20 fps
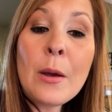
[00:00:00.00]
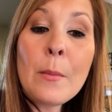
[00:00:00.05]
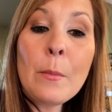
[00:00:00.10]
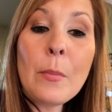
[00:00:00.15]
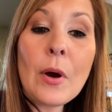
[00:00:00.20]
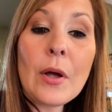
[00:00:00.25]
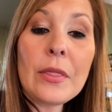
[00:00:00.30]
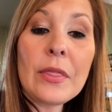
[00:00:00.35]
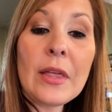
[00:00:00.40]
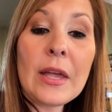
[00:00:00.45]

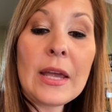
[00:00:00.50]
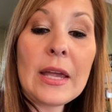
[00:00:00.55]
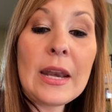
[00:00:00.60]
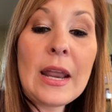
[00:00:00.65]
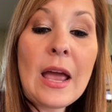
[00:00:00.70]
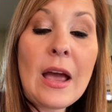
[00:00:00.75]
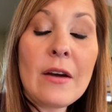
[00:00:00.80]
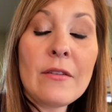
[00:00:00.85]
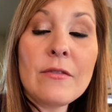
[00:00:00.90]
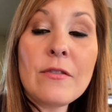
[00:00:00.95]
but they can
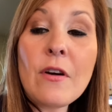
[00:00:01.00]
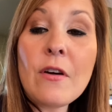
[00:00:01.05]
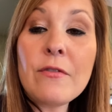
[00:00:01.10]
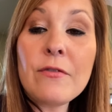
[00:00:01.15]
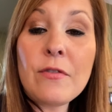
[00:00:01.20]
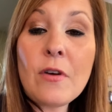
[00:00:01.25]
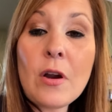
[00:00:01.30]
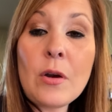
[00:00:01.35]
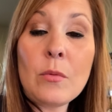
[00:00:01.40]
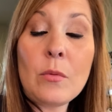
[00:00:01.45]
have
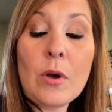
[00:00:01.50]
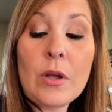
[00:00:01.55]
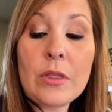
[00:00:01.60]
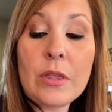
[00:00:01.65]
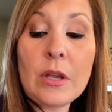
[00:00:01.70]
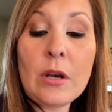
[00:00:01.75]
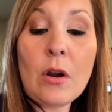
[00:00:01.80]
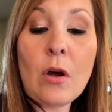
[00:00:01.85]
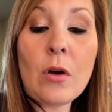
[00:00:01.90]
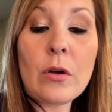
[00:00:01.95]
fun with
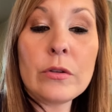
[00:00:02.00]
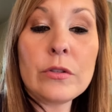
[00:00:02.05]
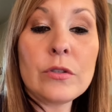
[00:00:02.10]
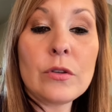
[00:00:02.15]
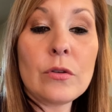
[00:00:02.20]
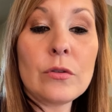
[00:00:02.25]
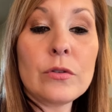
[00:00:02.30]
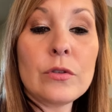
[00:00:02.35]
it also.